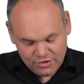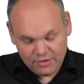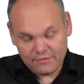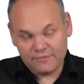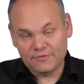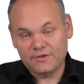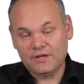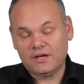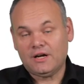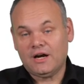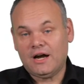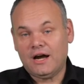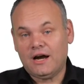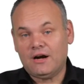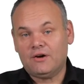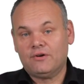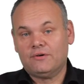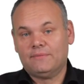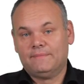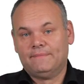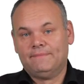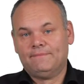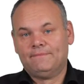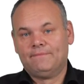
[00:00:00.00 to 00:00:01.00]
of the
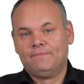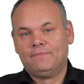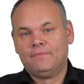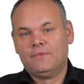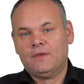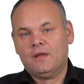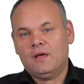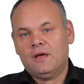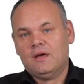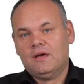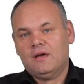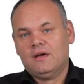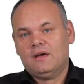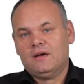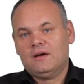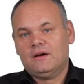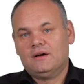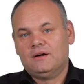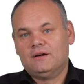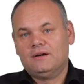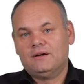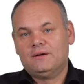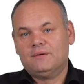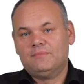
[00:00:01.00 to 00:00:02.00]
car,
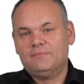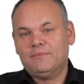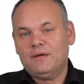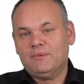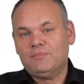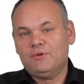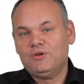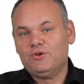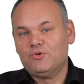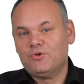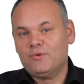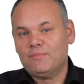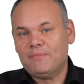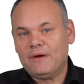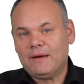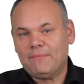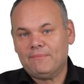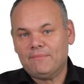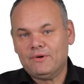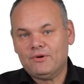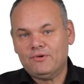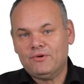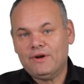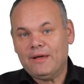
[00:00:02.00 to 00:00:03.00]
maybe you
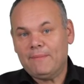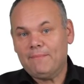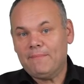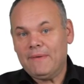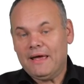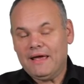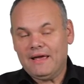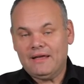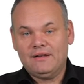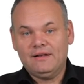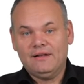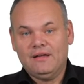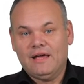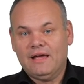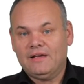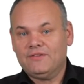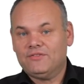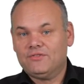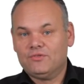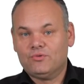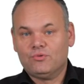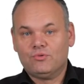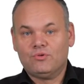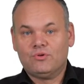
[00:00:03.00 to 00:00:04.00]
remember, a man
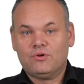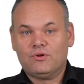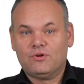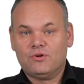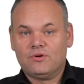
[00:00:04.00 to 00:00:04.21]
has to